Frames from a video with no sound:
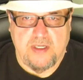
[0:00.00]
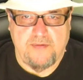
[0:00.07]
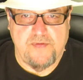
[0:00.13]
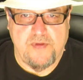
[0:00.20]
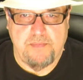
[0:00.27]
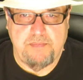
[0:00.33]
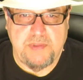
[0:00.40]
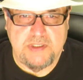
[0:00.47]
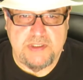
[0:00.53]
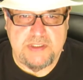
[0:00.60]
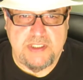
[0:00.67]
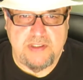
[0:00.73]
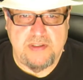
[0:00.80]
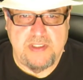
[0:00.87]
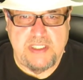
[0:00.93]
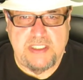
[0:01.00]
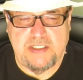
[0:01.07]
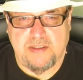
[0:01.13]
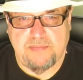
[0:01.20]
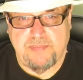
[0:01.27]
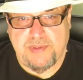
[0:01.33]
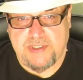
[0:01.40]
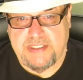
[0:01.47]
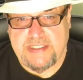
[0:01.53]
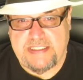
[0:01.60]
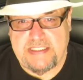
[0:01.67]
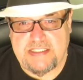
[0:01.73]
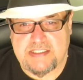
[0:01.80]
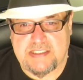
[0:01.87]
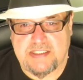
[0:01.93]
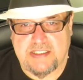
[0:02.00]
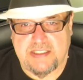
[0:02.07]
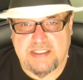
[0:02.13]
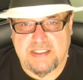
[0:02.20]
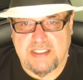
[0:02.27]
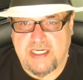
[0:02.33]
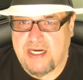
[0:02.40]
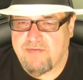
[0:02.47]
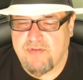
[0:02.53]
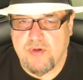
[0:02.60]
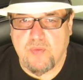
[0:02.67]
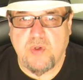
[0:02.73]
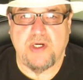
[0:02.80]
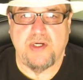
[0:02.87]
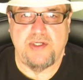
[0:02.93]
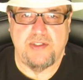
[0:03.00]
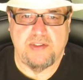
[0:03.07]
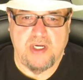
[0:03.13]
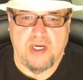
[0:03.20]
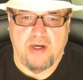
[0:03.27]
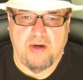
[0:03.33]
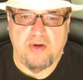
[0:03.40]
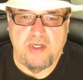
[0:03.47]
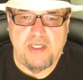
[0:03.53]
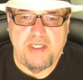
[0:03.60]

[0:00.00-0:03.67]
of the military and the police everywhere you go.